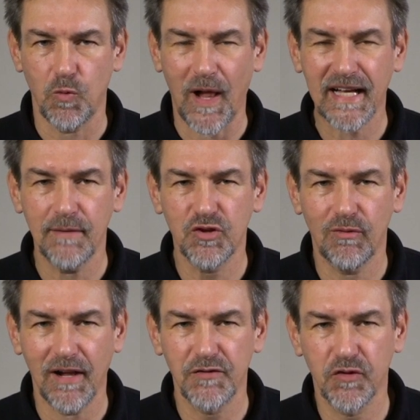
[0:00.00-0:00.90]
welcome to
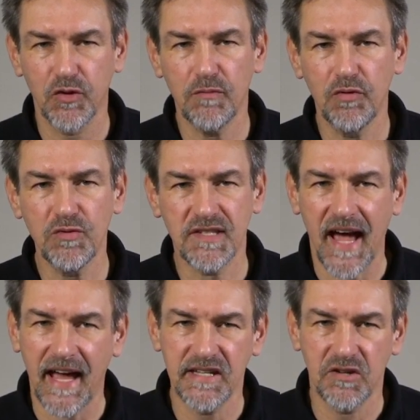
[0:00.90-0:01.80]
Ralfs Foto-Bude
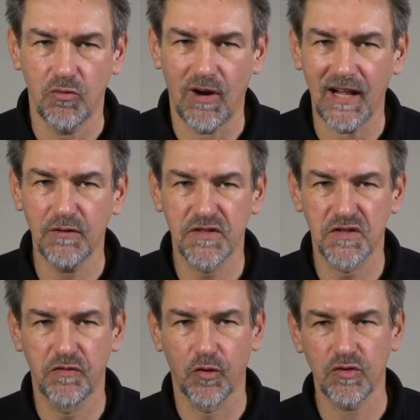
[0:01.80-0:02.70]
and
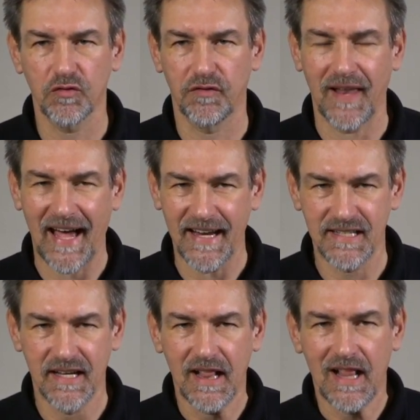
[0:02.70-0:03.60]
Ralfs Photo Flight.
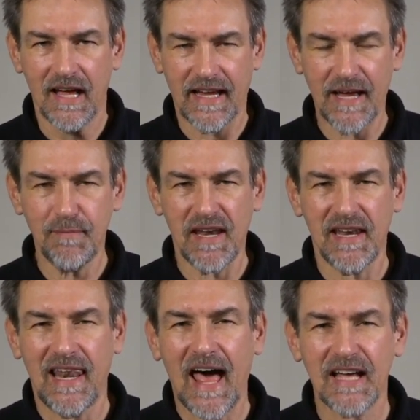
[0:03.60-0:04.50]
Yeah, in my
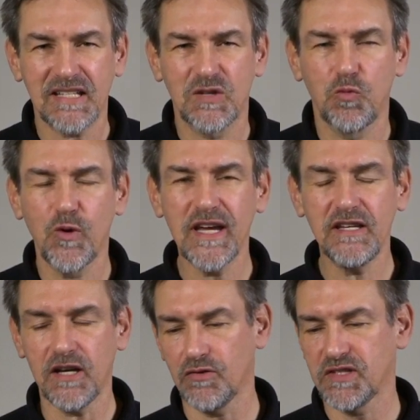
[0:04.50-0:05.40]
last
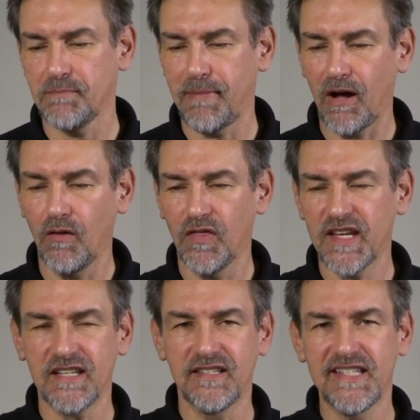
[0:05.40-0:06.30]
videos about
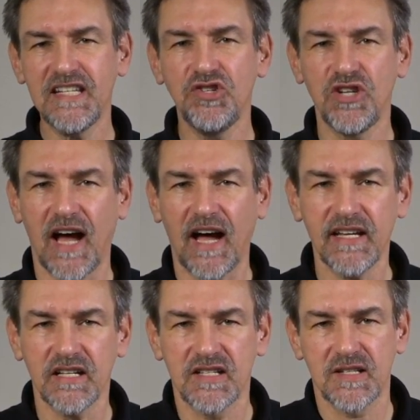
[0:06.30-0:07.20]
the DJI
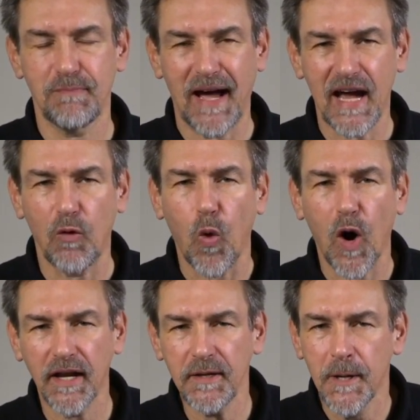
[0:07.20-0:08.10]
Inspire
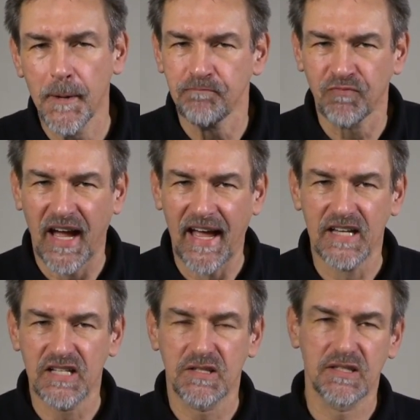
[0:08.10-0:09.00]
1,
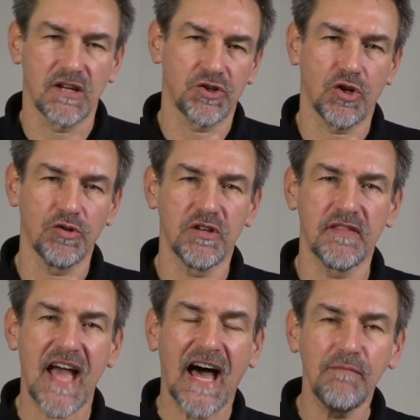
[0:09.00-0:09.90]
I showed you
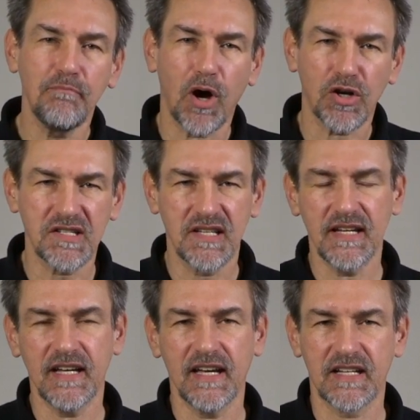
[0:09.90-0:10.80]
the
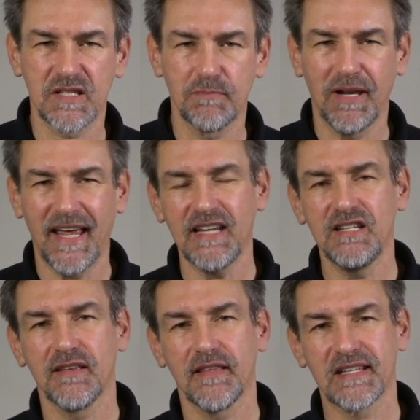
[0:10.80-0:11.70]
unboxing, explained
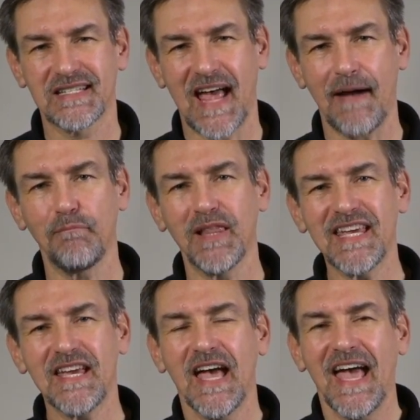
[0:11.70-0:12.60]
you the
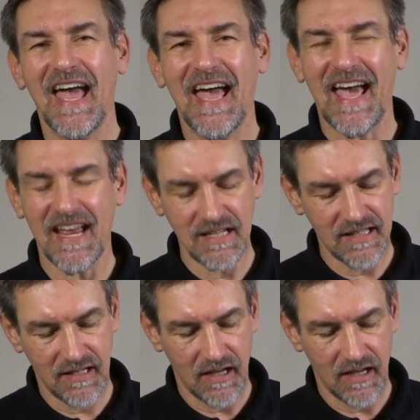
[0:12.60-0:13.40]
assembly and